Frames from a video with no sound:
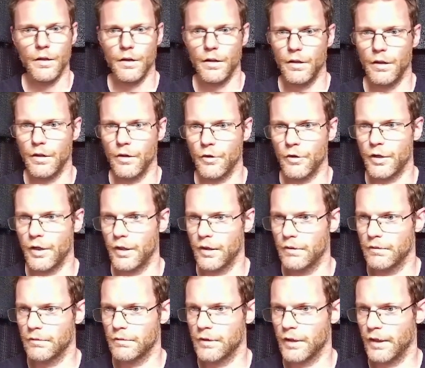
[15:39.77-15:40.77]
Okay,
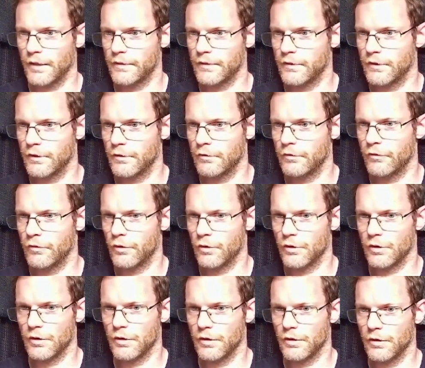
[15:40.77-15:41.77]
that's it for
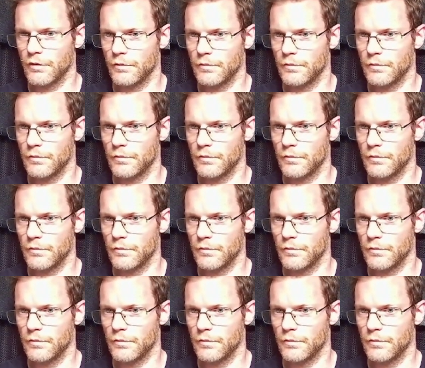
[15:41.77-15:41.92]
the